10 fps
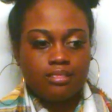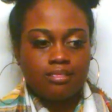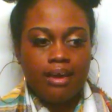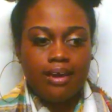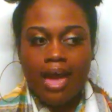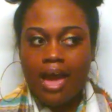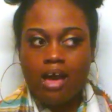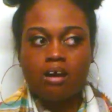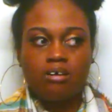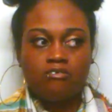They
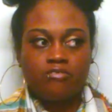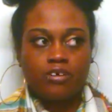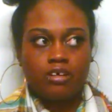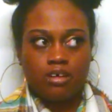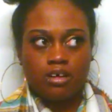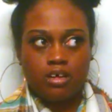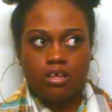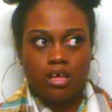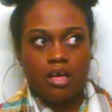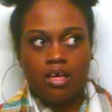have
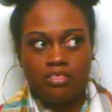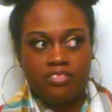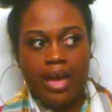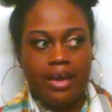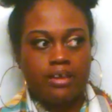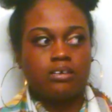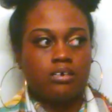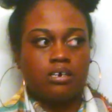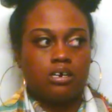that